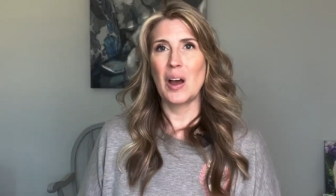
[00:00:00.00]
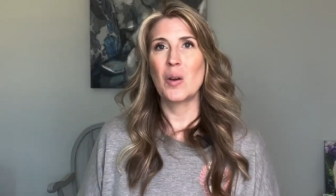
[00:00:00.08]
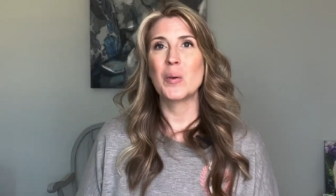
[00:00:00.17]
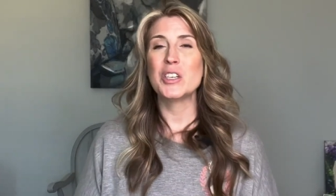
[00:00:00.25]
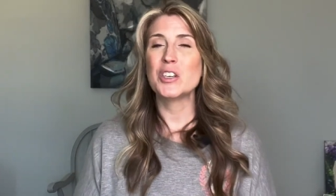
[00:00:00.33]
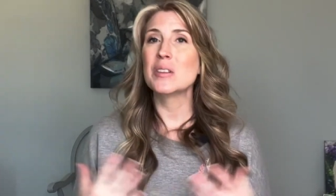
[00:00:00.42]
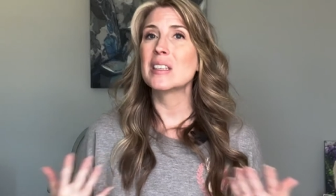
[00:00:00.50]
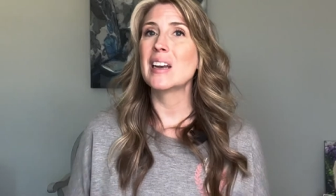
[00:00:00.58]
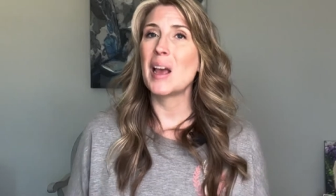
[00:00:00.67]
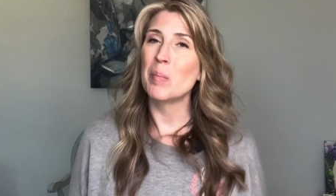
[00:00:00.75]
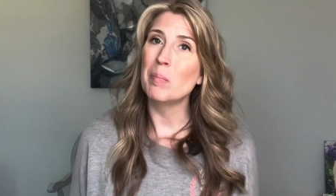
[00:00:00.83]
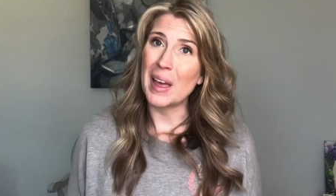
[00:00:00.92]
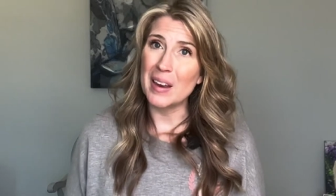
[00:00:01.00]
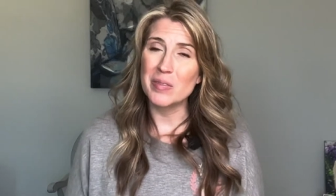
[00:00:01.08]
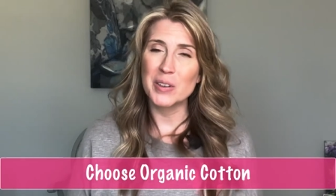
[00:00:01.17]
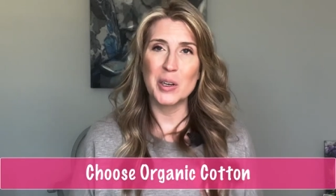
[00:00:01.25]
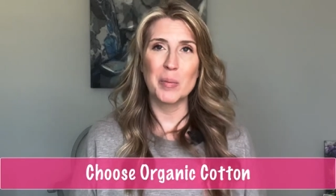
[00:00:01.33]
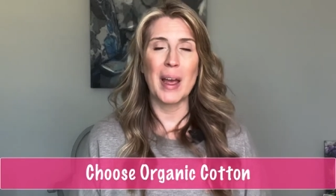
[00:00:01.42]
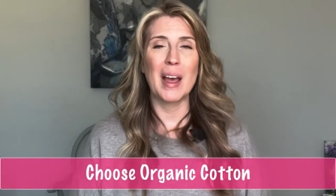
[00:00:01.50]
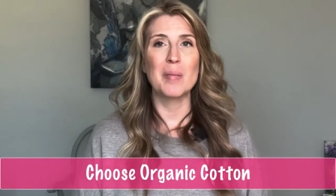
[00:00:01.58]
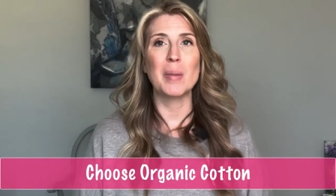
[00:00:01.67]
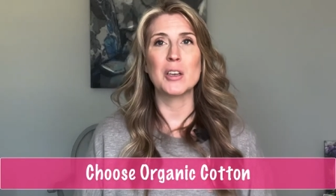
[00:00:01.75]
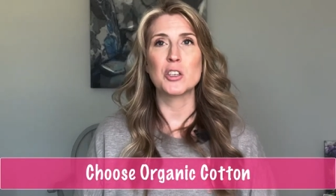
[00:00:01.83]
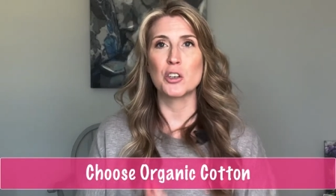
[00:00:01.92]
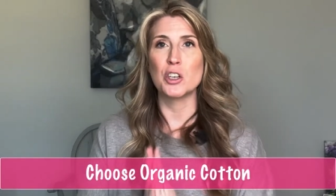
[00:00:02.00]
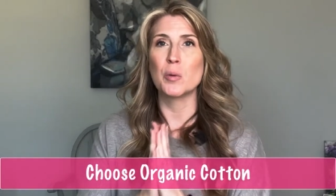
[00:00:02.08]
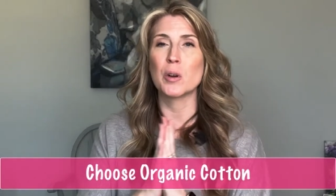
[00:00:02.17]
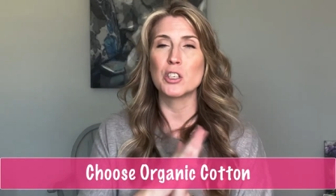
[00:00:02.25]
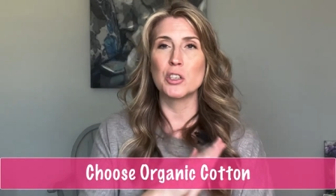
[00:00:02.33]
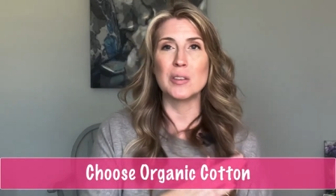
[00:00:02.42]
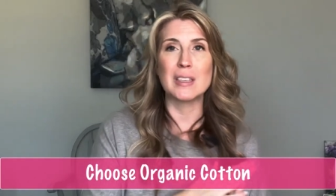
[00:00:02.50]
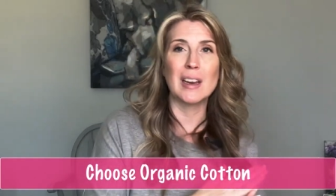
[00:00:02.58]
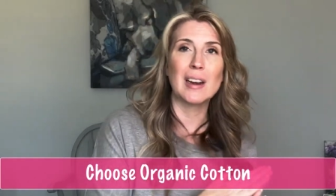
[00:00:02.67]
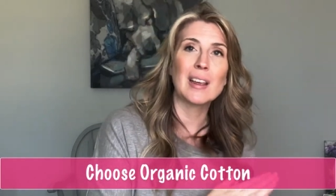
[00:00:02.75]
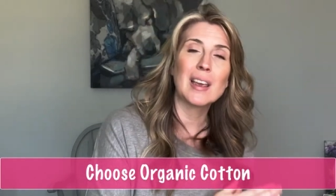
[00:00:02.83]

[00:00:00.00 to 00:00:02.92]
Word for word: When choosing a bed for your pet, make sure you are choosing